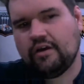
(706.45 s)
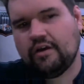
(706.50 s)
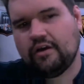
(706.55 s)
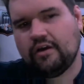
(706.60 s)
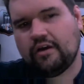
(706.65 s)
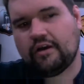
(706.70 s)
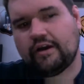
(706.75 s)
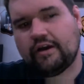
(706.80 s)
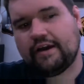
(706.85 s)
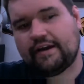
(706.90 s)

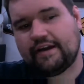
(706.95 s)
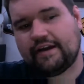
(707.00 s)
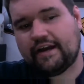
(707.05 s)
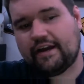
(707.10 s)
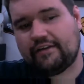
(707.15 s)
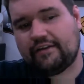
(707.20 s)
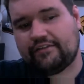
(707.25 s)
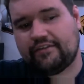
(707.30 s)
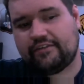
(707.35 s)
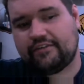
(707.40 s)
All right,
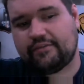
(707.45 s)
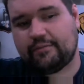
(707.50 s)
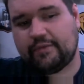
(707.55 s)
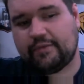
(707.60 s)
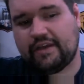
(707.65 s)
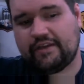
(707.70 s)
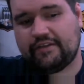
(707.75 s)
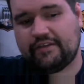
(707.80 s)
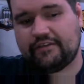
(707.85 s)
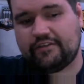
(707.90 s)
guys, it's
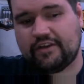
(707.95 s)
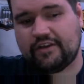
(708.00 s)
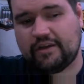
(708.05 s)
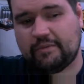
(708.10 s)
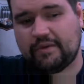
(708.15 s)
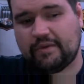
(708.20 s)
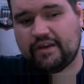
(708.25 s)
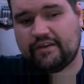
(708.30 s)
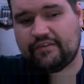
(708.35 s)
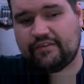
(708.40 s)
me, the
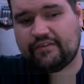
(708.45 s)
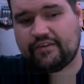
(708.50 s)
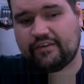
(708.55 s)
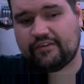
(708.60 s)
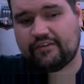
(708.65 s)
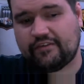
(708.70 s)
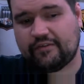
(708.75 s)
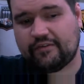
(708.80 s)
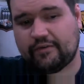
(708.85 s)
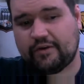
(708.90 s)
J-Man
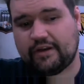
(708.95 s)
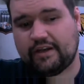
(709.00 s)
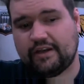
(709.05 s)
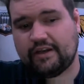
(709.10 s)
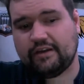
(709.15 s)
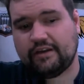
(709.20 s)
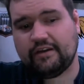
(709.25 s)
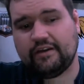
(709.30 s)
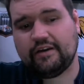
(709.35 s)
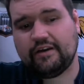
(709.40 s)
63.
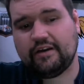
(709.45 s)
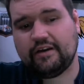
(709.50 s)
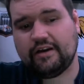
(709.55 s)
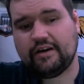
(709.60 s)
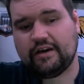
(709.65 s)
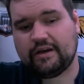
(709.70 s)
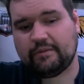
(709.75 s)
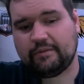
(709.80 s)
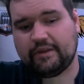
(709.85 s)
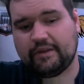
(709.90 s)

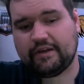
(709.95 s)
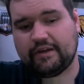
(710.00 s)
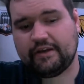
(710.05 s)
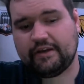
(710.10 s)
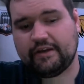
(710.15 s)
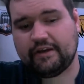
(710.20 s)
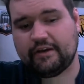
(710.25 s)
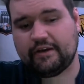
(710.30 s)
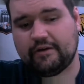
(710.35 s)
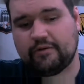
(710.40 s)
I'm letting you
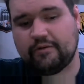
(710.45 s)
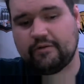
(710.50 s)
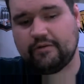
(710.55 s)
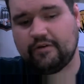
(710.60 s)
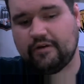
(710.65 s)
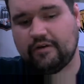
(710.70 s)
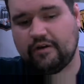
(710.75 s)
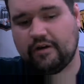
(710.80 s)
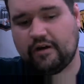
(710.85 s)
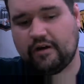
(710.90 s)
go.
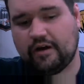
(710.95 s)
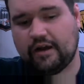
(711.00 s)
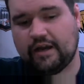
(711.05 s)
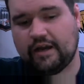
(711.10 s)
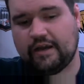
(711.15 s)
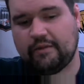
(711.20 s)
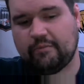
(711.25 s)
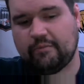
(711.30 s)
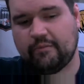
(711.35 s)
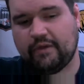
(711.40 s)
All
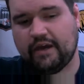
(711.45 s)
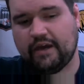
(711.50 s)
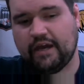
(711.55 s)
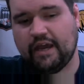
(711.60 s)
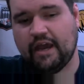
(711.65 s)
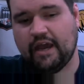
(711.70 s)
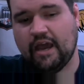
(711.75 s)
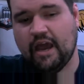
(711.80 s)
right, bye.